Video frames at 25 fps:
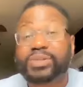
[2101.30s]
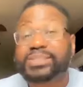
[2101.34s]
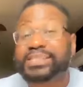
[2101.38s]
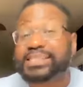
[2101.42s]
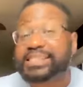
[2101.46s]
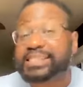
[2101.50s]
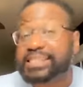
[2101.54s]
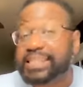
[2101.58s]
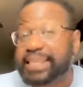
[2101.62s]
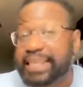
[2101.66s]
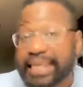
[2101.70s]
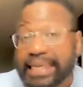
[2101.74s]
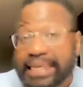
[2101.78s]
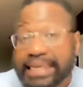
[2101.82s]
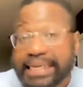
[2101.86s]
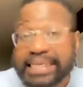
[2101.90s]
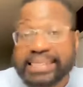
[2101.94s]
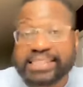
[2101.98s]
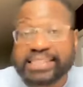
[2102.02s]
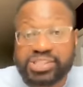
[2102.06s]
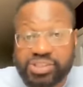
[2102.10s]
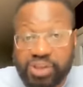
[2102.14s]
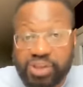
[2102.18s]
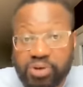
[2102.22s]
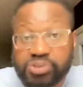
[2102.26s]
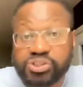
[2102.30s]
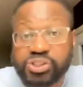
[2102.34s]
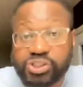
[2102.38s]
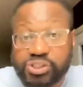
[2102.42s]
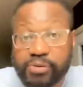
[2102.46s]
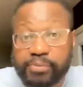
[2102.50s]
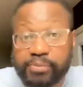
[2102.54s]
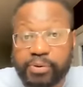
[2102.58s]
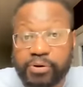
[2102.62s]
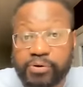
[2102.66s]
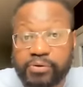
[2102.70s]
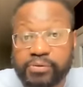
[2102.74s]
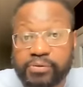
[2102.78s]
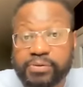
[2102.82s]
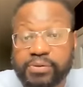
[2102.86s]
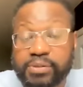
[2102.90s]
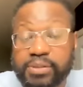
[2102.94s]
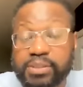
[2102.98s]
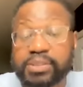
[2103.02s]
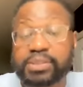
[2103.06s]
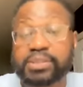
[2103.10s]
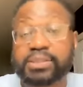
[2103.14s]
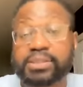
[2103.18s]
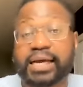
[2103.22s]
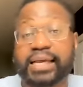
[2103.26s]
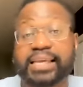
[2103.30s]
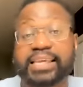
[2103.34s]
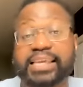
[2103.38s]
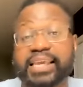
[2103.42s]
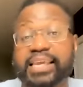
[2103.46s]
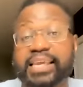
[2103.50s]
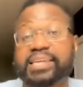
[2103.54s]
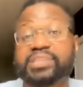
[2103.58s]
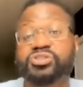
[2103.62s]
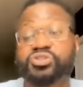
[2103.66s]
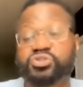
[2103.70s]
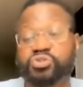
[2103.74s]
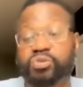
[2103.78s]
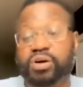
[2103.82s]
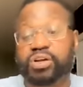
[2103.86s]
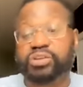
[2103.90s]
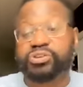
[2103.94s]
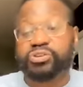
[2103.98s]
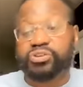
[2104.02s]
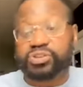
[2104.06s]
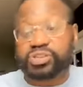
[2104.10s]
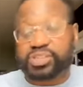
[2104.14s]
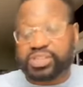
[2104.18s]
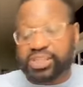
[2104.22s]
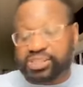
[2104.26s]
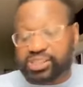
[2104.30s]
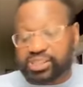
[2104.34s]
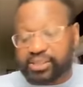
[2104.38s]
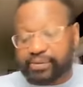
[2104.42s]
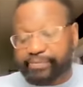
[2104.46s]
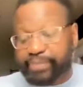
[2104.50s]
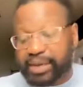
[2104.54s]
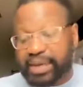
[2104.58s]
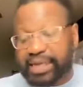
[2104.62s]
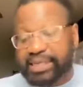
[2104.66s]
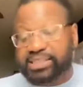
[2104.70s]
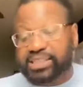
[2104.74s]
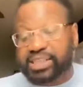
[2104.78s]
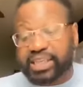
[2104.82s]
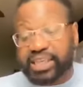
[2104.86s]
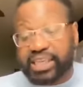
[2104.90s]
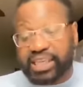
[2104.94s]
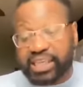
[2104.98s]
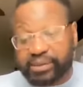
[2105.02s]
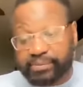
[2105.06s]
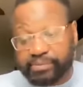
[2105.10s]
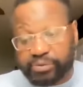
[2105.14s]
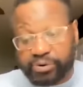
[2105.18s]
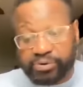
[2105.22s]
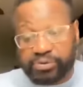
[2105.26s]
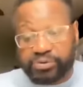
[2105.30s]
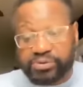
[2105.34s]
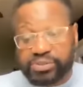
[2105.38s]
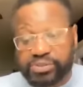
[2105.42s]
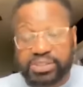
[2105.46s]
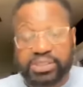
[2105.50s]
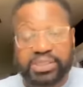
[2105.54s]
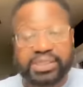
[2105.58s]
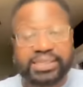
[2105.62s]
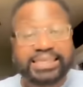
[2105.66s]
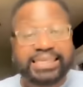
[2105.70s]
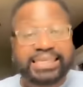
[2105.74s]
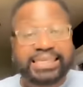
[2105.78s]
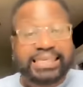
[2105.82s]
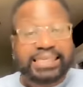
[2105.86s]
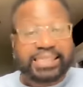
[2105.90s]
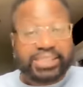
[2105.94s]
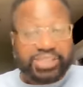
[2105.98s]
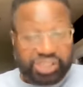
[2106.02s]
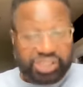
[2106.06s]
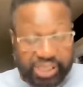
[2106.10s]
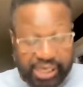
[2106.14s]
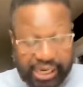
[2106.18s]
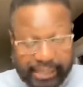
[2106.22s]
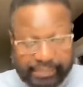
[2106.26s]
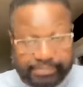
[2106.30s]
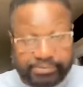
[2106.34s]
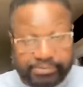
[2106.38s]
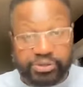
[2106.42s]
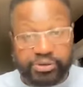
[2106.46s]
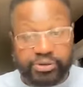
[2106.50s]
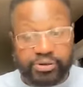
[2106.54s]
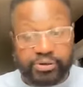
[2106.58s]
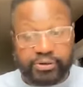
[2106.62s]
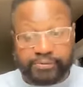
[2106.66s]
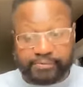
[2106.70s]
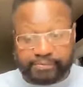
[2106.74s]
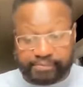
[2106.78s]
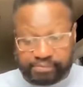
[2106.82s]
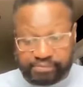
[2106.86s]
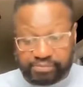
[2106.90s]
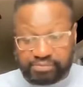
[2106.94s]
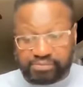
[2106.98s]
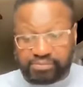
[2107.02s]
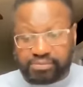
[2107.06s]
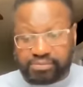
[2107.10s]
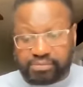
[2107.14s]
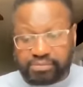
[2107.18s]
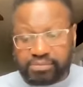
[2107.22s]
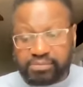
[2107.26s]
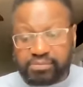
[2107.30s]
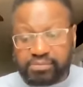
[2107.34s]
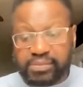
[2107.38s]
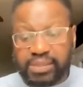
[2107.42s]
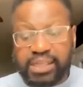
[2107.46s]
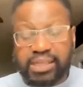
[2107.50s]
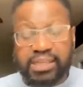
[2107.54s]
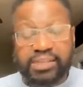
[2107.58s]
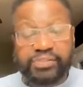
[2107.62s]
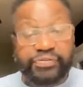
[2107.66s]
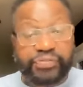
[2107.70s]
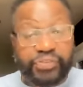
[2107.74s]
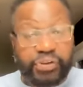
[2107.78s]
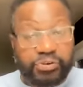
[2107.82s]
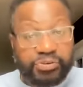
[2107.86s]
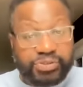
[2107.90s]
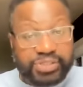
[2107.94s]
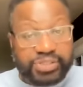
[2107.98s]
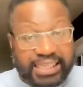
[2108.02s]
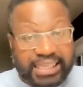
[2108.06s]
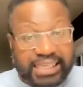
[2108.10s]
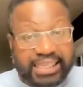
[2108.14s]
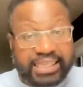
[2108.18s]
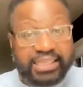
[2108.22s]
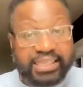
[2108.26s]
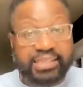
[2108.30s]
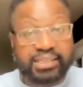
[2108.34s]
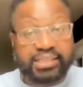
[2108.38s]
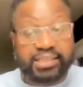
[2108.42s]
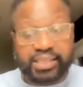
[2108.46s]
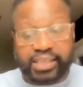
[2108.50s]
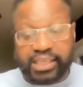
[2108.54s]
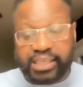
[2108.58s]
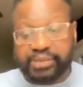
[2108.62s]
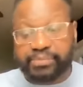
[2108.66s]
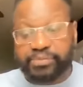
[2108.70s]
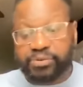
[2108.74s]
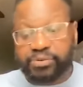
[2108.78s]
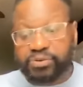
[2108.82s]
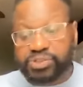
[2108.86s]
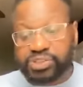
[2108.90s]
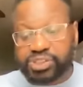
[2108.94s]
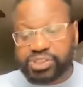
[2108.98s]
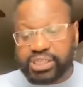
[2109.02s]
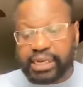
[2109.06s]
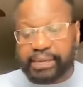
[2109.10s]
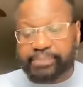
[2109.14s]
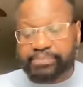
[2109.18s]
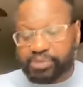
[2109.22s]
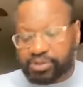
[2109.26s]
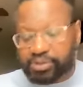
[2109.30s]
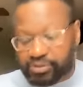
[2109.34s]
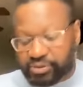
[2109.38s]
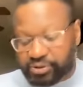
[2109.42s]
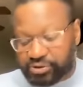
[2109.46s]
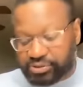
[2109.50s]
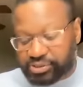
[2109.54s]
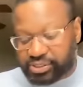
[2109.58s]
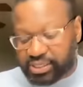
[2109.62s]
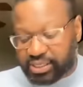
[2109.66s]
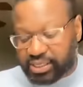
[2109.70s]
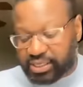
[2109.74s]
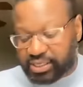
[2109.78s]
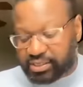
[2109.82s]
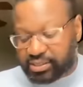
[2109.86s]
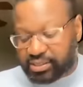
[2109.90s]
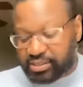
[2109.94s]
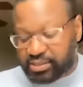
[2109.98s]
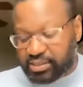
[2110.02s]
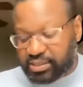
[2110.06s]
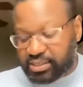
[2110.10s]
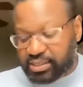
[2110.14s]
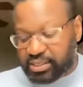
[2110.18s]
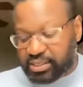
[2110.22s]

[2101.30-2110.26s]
which is inexhaustible. Again, drawing your attention back to Hebrews chapter 13. Hebrews chapter 13.